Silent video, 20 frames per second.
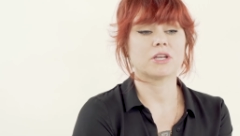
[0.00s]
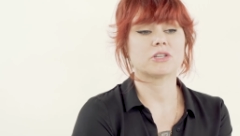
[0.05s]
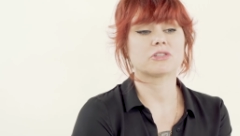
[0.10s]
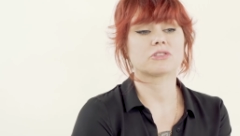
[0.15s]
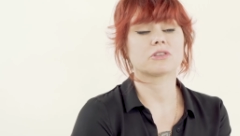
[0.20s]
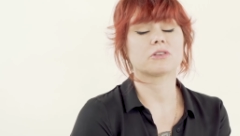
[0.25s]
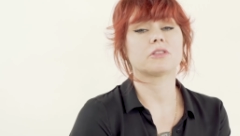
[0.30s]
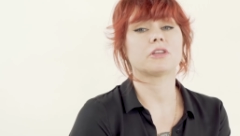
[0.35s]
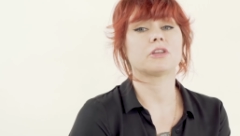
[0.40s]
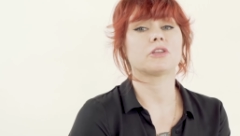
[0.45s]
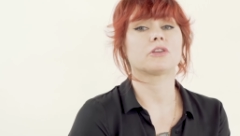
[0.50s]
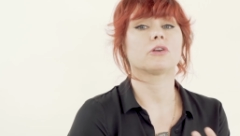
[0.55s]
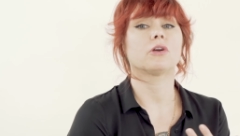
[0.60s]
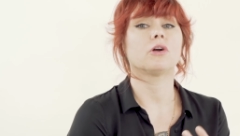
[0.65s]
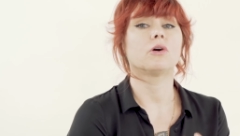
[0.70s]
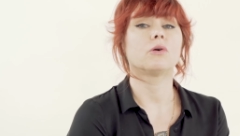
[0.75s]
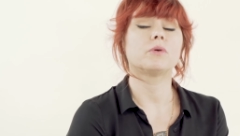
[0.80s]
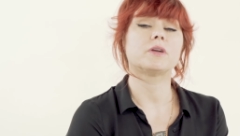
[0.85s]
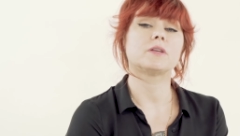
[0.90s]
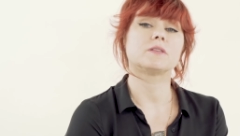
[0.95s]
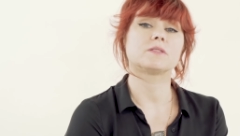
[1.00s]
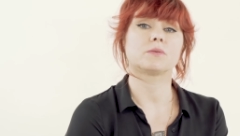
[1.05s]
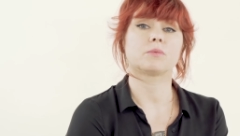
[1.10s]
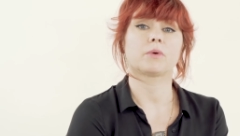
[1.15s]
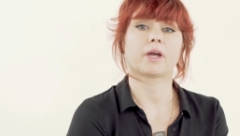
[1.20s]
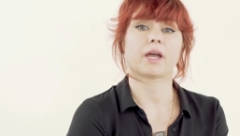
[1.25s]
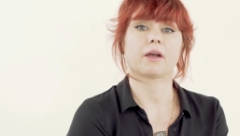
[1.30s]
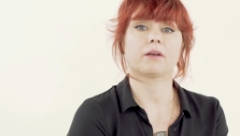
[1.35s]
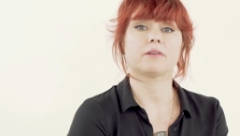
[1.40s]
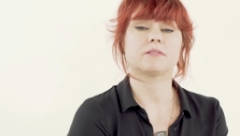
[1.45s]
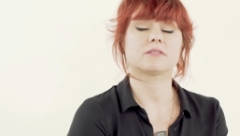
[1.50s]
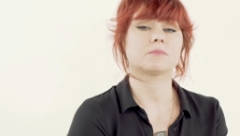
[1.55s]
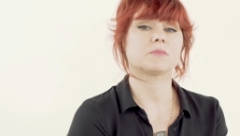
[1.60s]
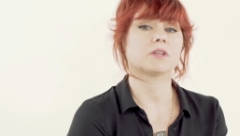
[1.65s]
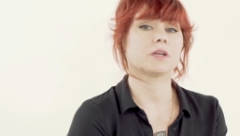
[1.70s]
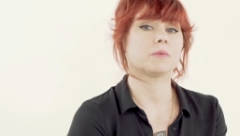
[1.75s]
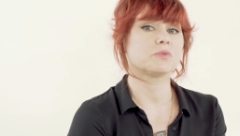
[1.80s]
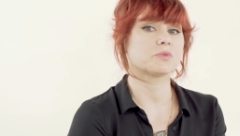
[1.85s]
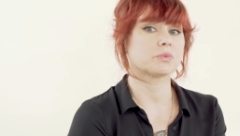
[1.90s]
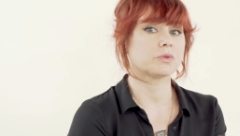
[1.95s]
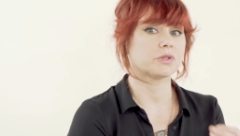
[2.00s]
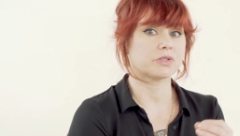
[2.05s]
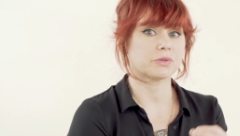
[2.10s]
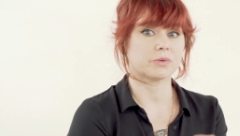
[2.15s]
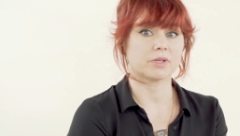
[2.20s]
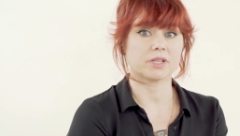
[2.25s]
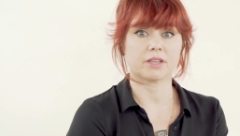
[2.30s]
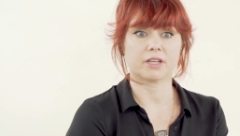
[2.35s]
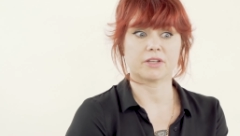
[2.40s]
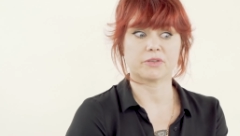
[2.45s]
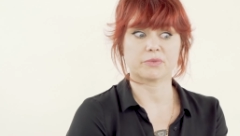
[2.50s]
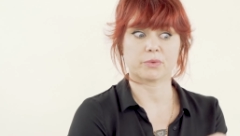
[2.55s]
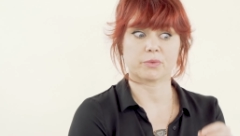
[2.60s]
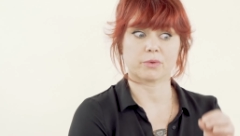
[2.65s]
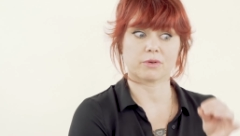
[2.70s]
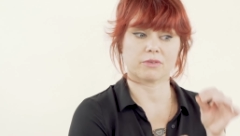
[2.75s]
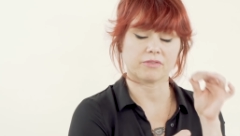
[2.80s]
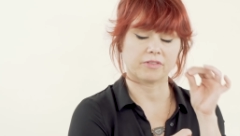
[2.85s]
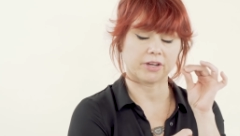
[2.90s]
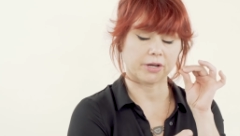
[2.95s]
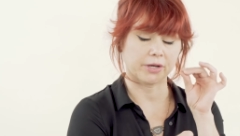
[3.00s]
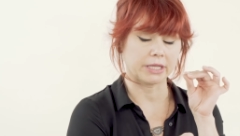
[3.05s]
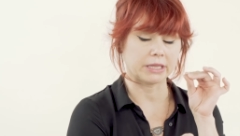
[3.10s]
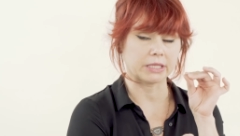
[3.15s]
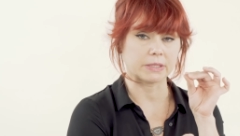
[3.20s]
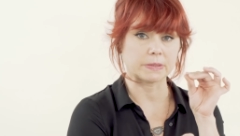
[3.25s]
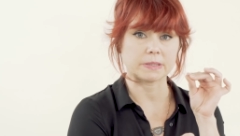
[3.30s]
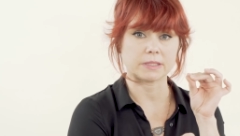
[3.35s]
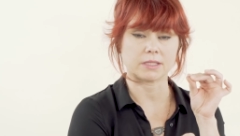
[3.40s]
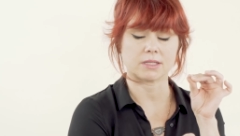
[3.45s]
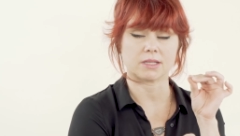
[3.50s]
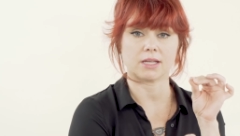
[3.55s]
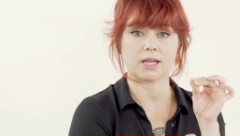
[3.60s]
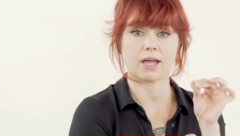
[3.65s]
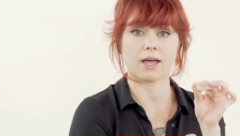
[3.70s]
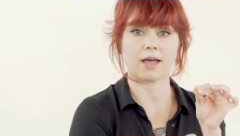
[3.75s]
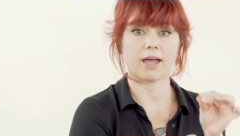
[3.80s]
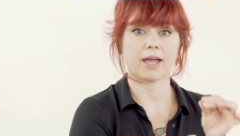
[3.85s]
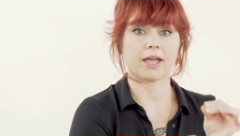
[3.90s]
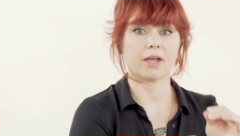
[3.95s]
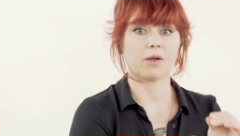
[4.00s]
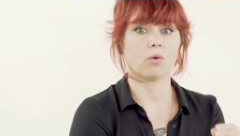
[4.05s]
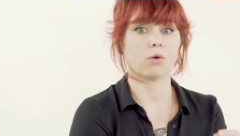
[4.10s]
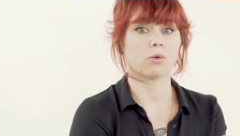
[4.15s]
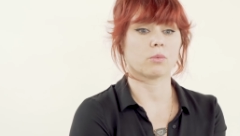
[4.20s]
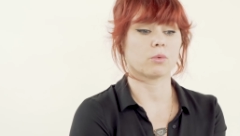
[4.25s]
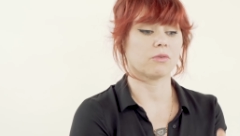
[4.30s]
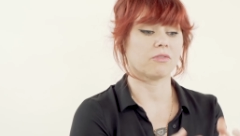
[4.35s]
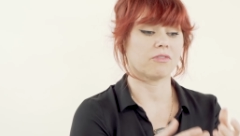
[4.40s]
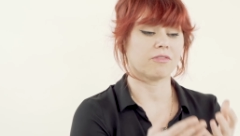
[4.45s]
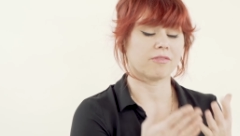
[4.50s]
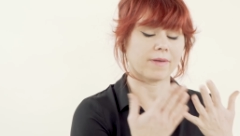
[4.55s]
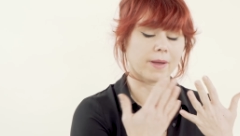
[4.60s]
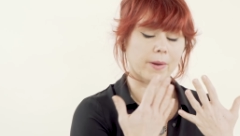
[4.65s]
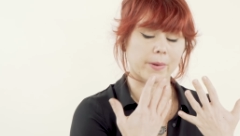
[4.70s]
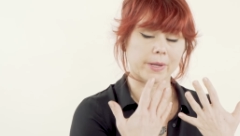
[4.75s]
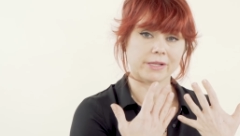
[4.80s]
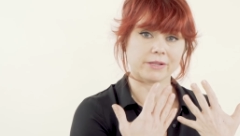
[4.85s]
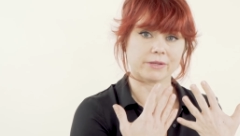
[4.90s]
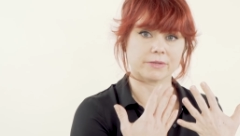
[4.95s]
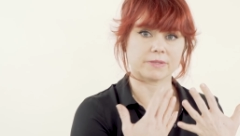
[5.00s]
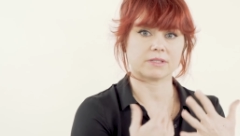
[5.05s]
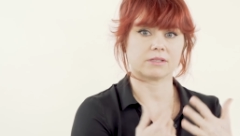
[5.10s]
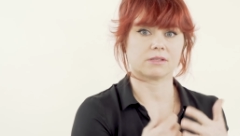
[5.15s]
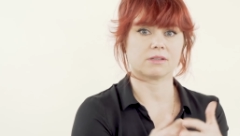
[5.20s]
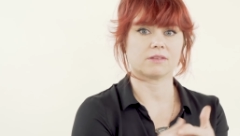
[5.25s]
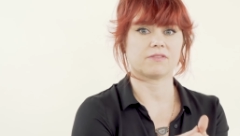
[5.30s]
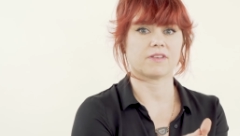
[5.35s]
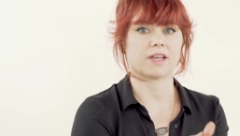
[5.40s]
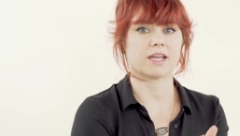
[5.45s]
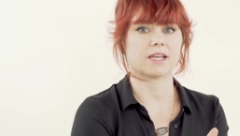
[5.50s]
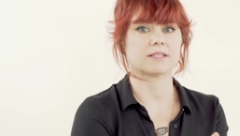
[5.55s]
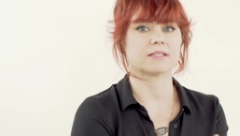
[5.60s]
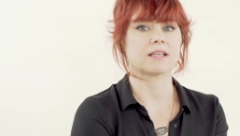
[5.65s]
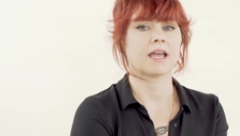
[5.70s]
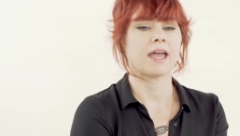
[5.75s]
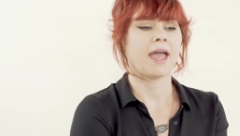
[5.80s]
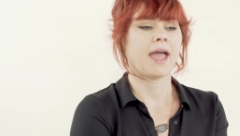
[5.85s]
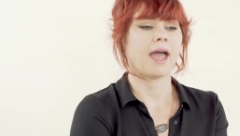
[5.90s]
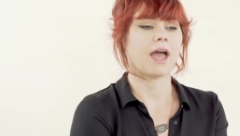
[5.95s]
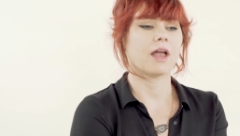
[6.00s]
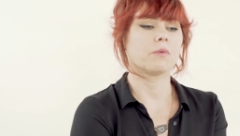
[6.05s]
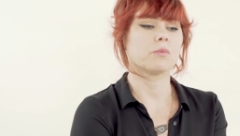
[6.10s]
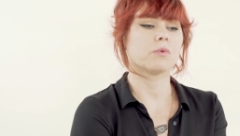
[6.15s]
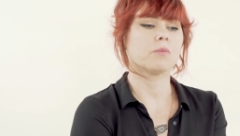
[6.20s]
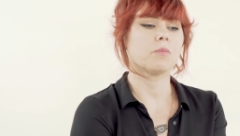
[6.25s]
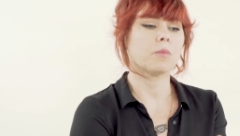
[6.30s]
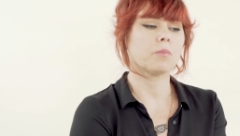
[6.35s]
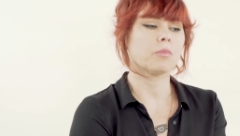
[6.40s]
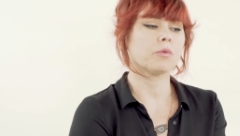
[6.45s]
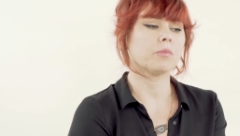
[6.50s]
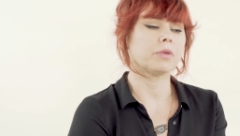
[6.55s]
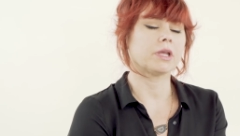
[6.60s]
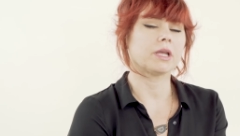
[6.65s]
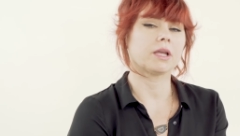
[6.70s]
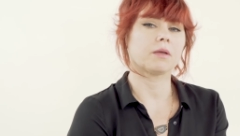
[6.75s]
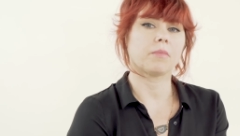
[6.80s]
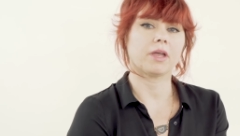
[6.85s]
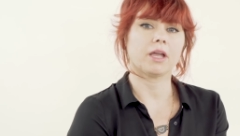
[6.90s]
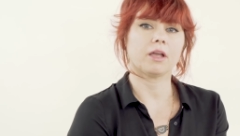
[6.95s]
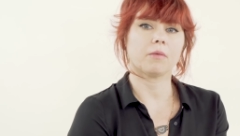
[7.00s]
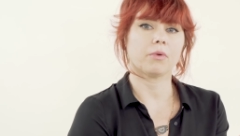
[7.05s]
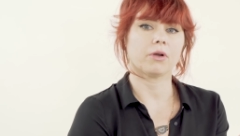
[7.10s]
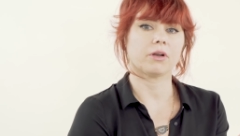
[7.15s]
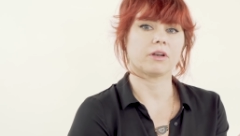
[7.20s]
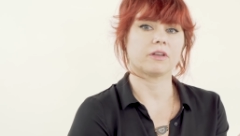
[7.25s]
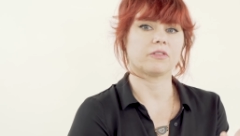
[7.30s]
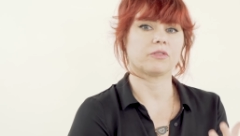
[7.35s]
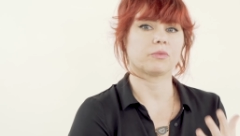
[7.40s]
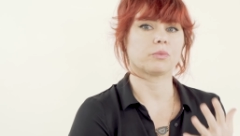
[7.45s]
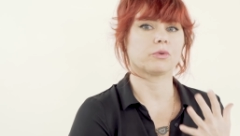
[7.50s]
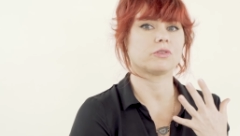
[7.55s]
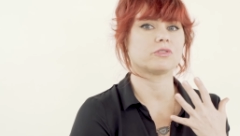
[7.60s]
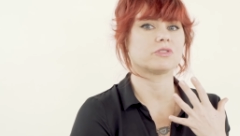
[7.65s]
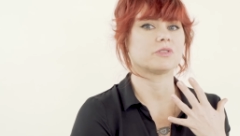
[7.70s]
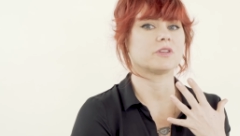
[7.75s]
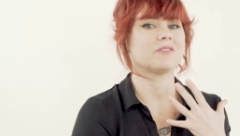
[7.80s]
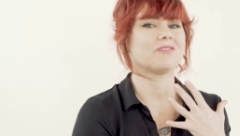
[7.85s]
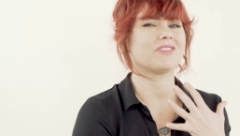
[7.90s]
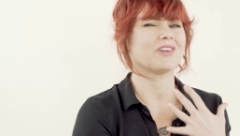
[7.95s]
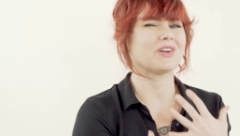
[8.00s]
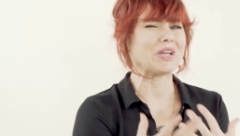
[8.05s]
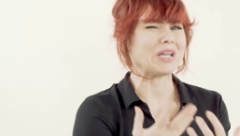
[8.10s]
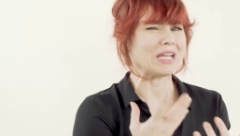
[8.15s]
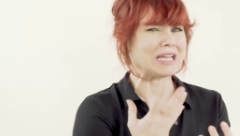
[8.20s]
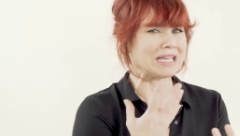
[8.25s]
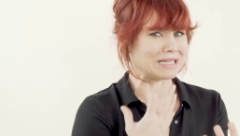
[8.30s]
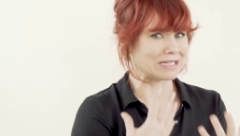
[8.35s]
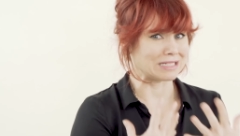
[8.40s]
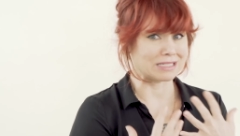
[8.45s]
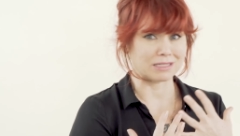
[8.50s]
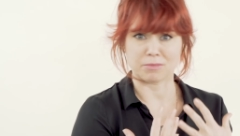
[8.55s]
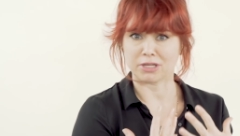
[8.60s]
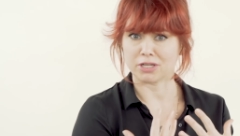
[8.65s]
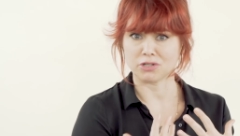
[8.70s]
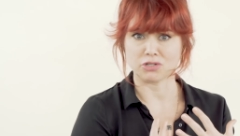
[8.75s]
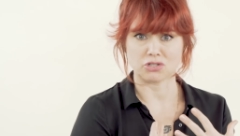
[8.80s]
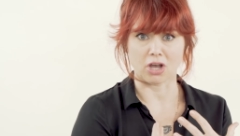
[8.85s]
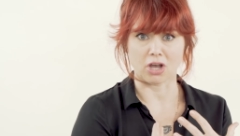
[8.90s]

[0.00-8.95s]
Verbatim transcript: Make sure that you're always aware. Sometimes we're doing things where we're very close close to the eye or we're very close to the face. And remember being a makeup artist, we're doing a very intimate